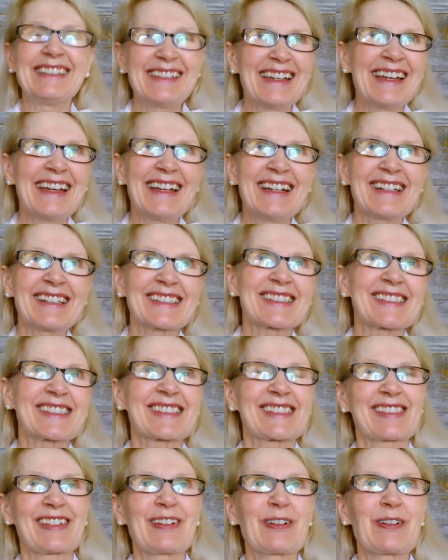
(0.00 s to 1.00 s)
Yes.
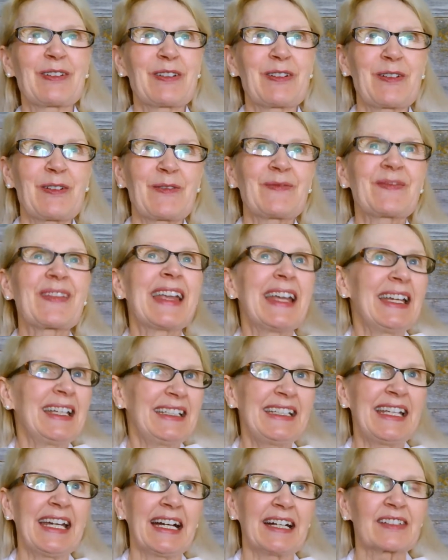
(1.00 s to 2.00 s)
So,
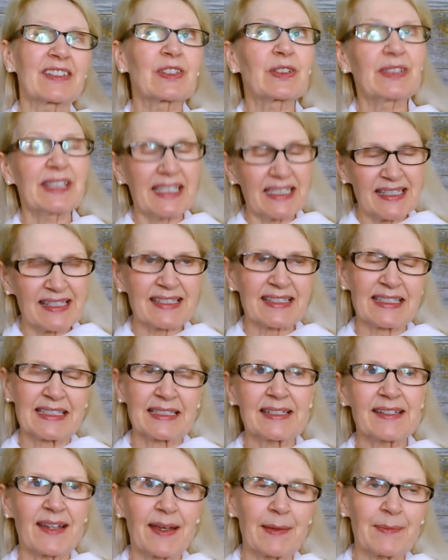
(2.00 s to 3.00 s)
yeah. So
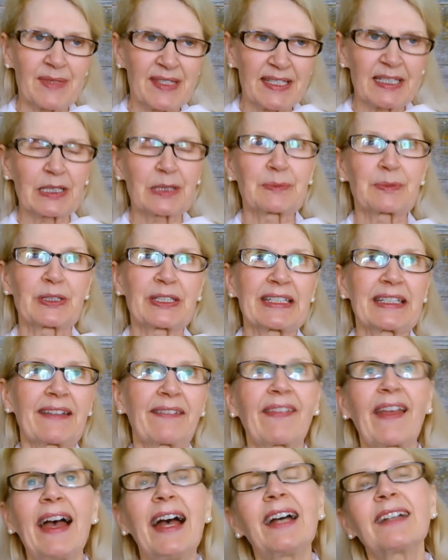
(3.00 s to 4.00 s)
I'm celebrating
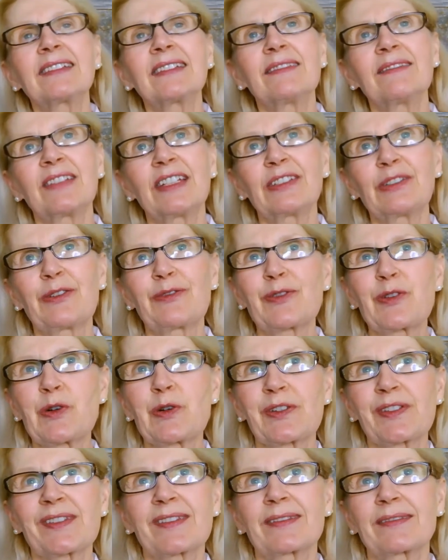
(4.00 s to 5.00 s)
that. And then, of
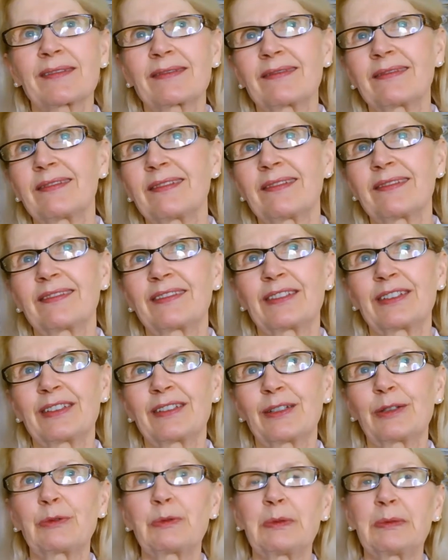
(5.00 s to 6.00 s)
course,
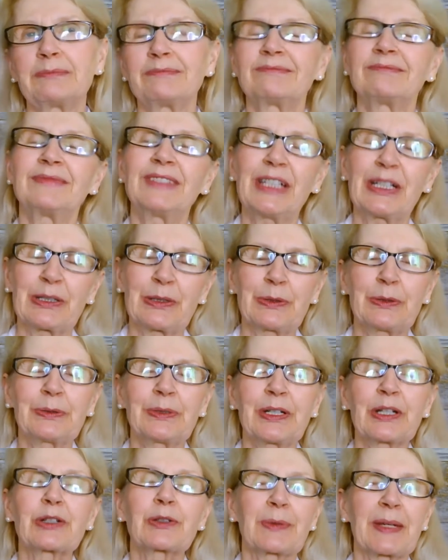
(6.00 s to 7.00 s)
a
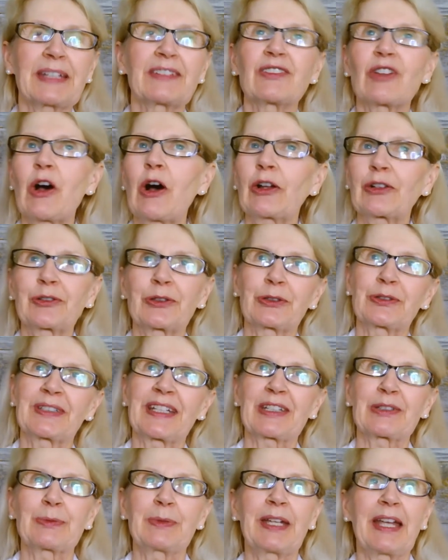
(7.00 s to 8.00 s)
granddaughter
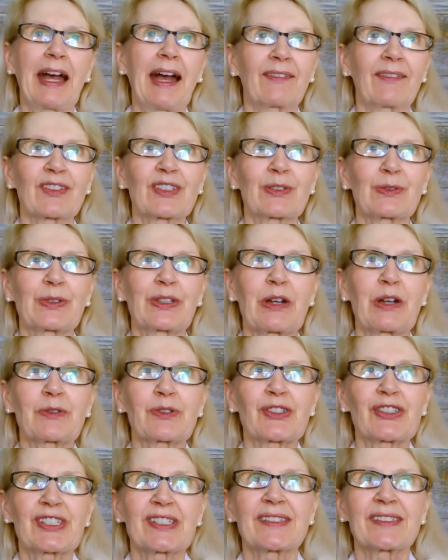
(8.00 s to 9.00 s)
that we have. So now
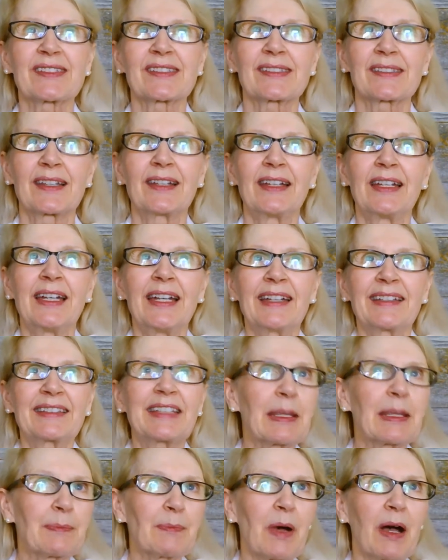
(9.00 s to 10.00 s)
she's
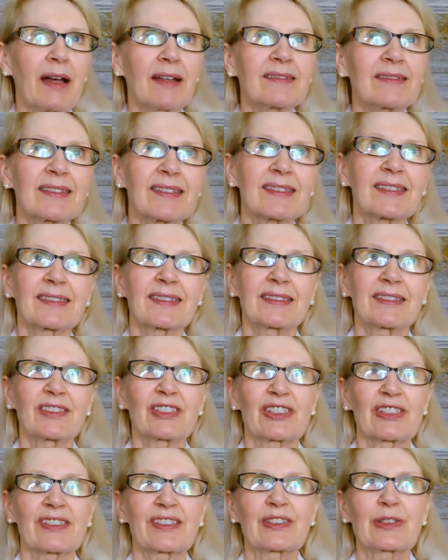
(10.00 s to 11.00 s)
10 months. She
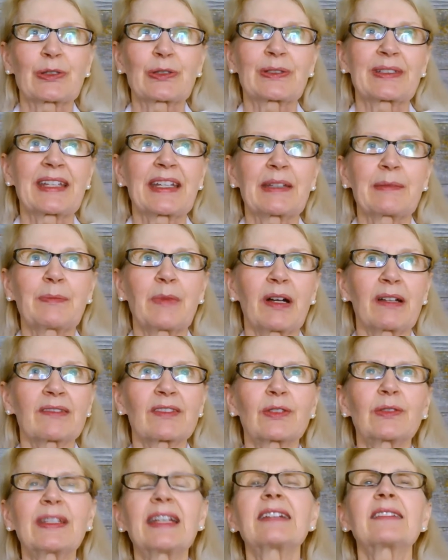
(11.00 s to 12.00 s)
just turned 10 months.
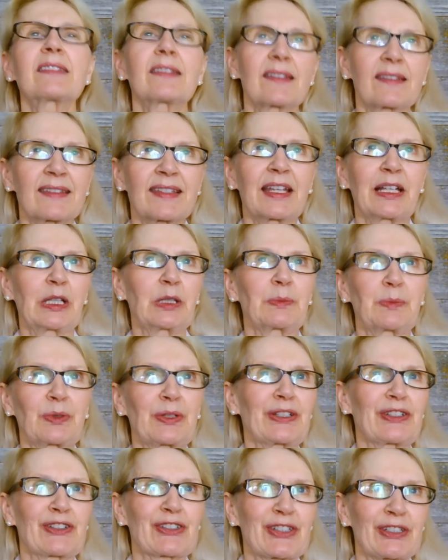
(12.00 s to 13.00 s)
So that's a
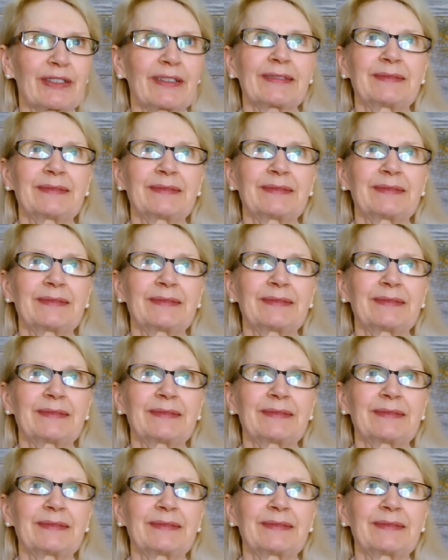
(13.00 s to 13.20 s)
celebration.